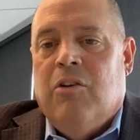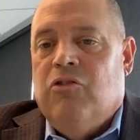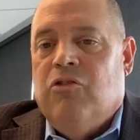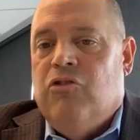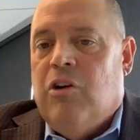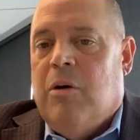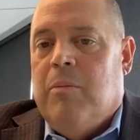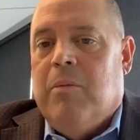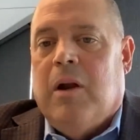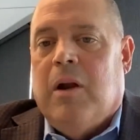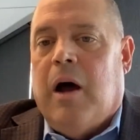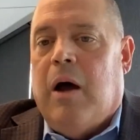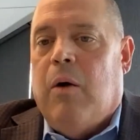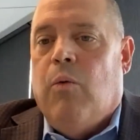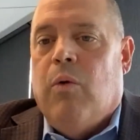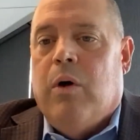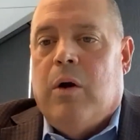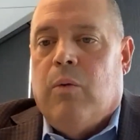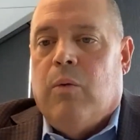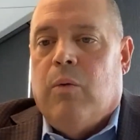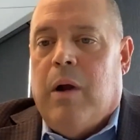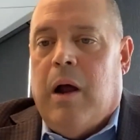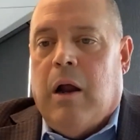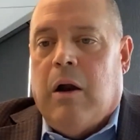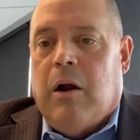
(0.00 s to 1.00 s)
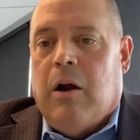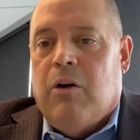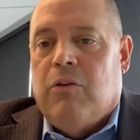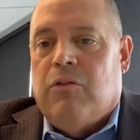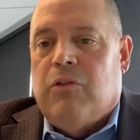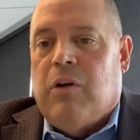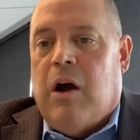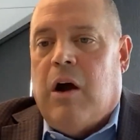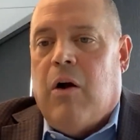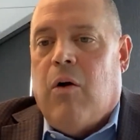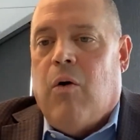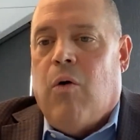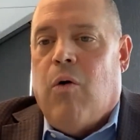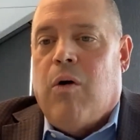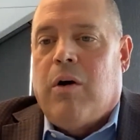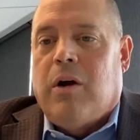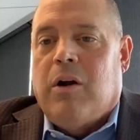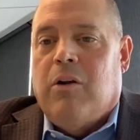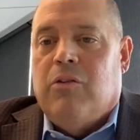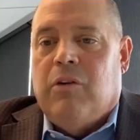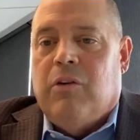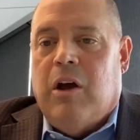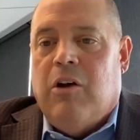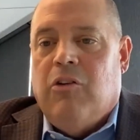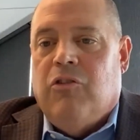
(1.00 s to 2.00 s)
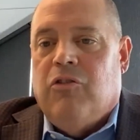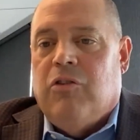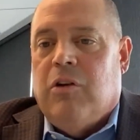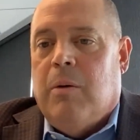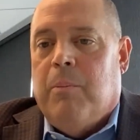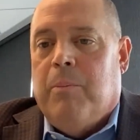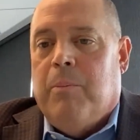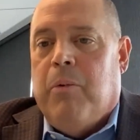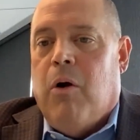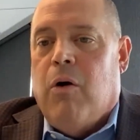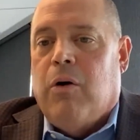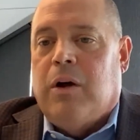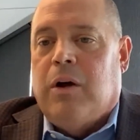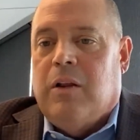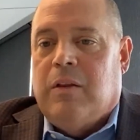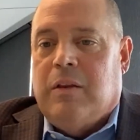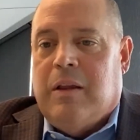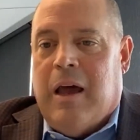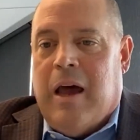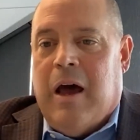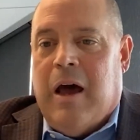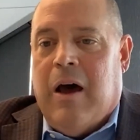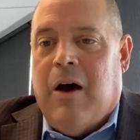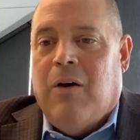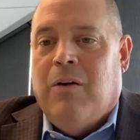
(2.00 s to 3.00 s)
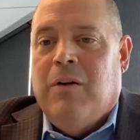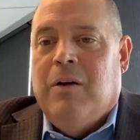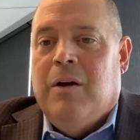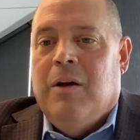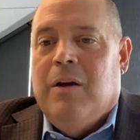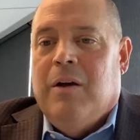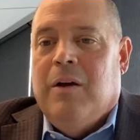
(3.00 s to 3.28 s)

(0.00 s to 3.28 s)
Jim and I went around our entire organization and broke it down